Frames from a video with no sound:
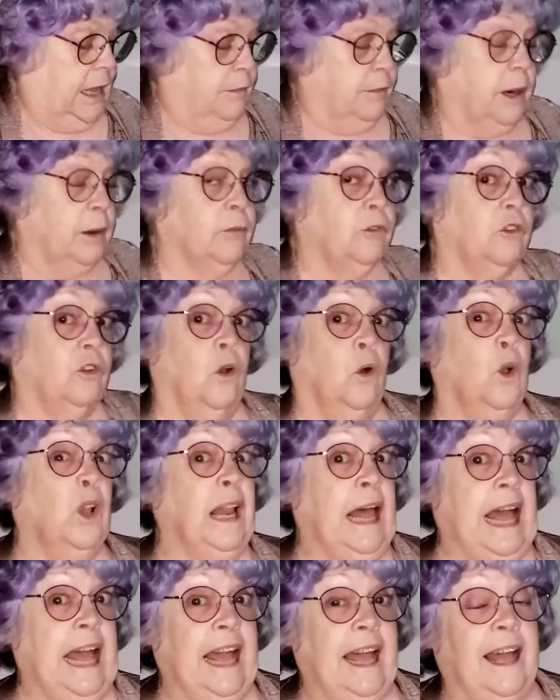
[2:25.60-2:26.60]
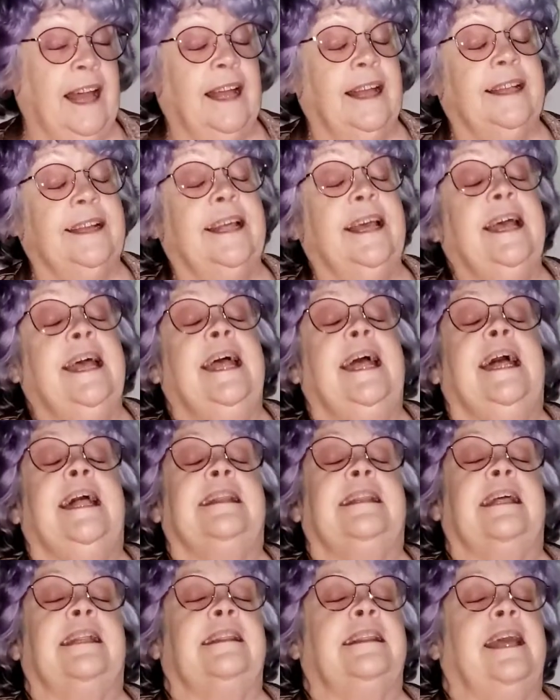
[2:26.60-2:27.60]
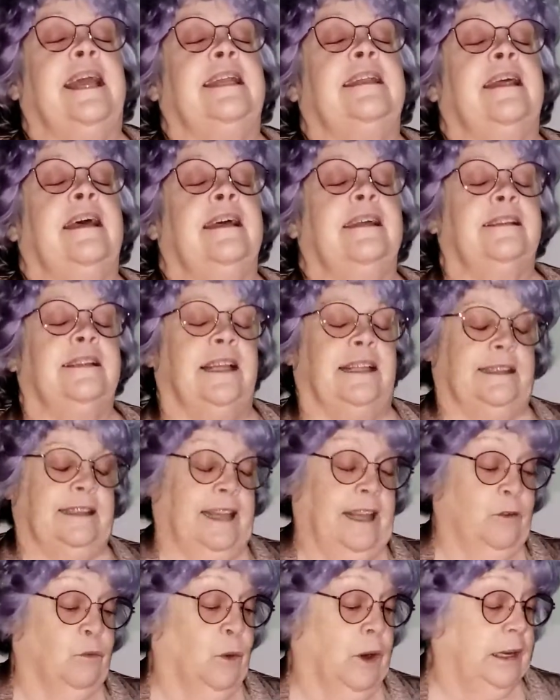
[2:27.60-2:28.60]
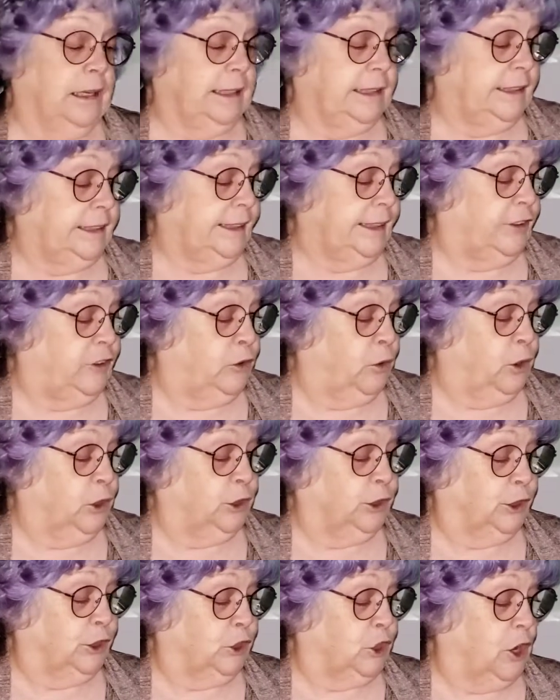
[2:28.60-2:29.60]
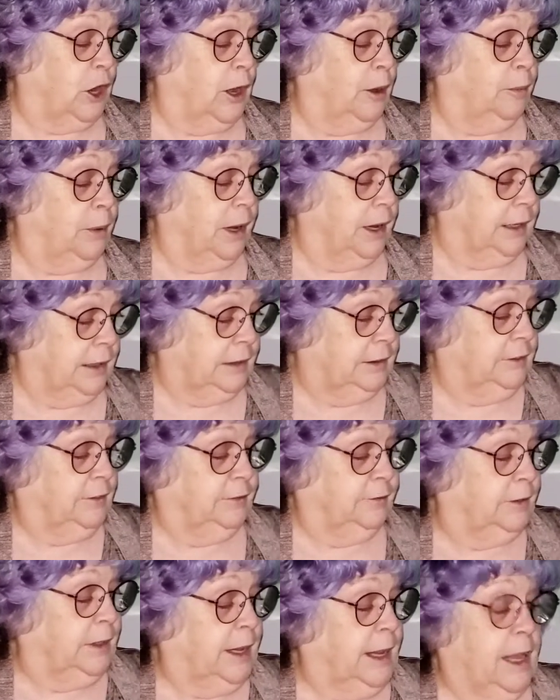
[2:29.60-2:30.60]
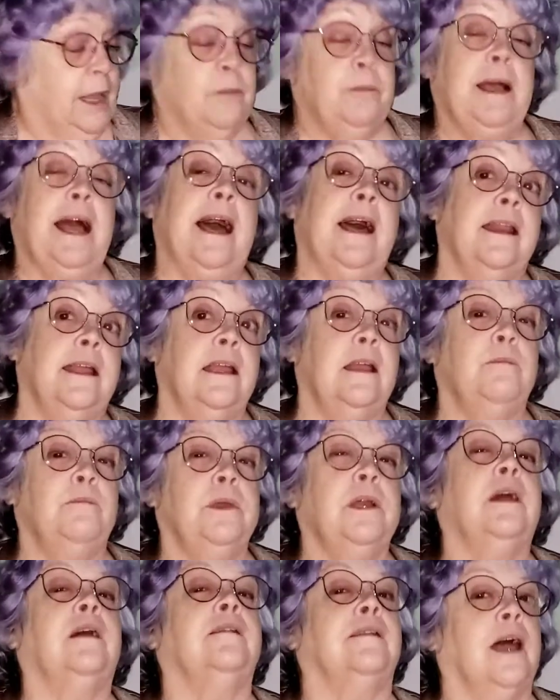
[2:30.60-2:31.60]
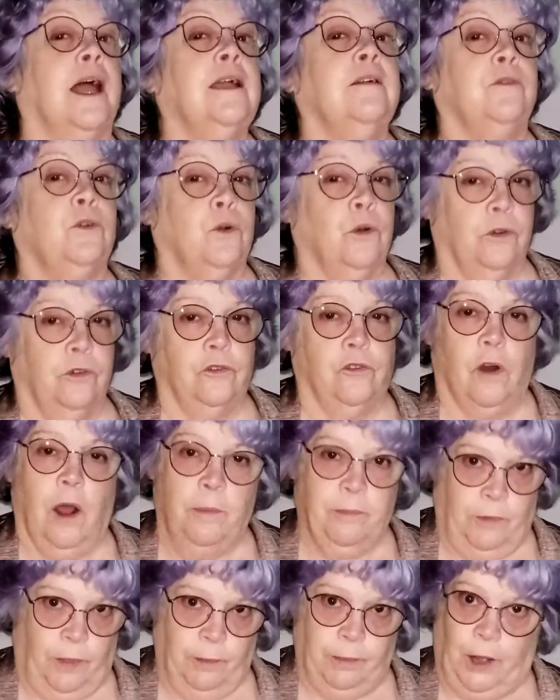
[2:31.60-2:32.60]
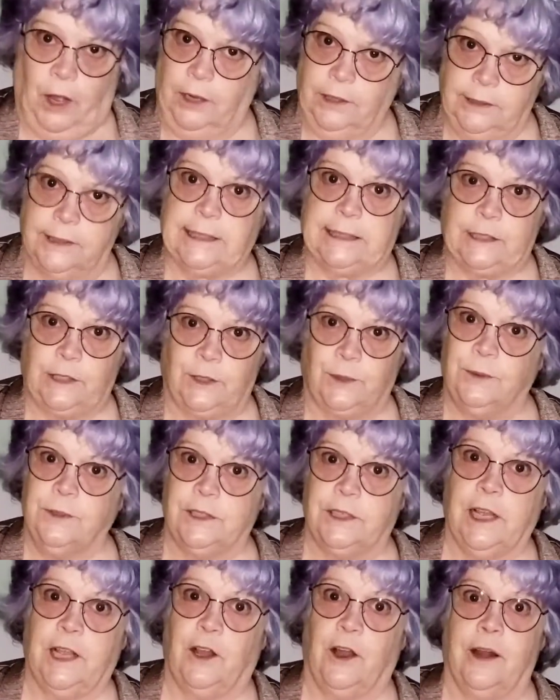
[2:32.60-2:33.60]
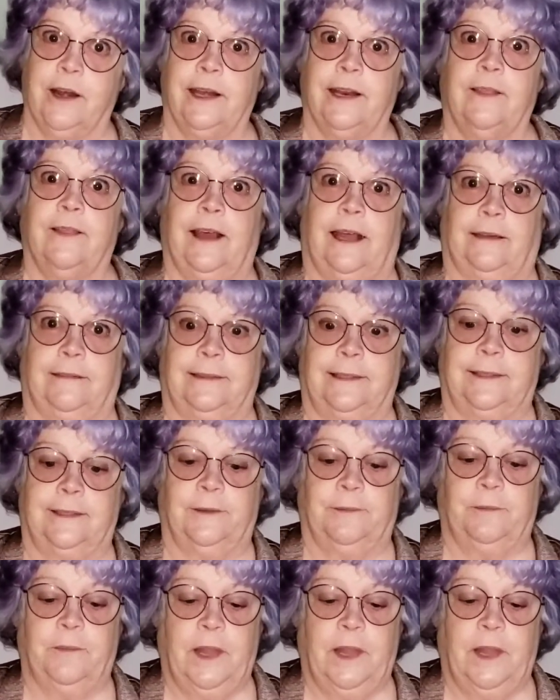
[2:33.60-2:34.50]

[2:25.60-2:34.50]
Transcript: But I'm so glad that they really did do a good job of padding it, because I, of course, dropped the box as soon as I got it in the house.